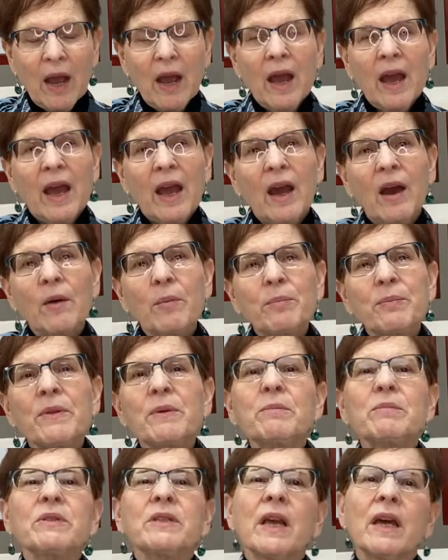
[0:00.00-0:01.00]
Help
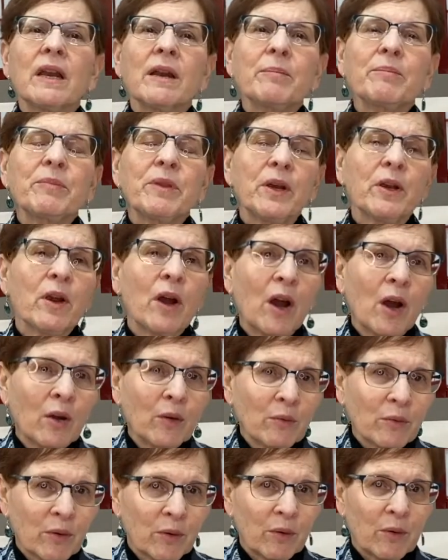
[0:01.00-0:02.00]
them set up their
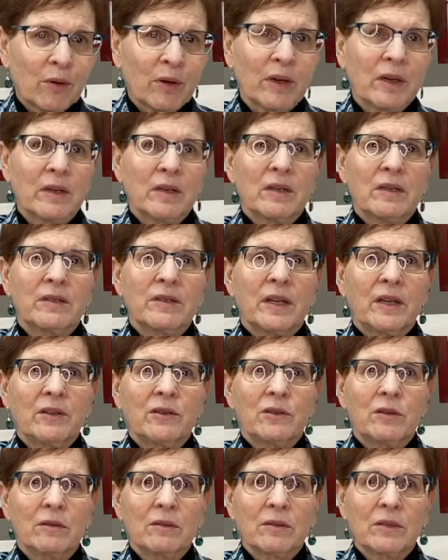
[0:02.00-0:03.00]
own
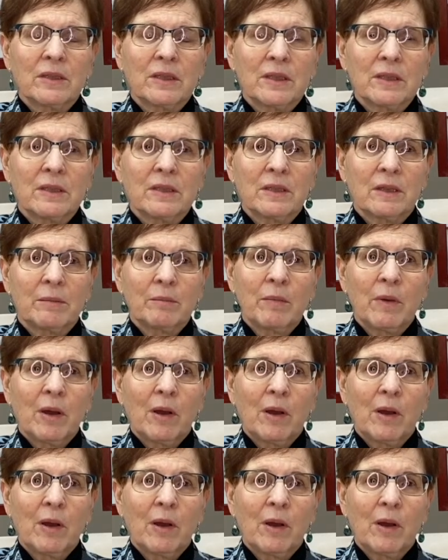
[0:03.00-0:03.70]
organizational system.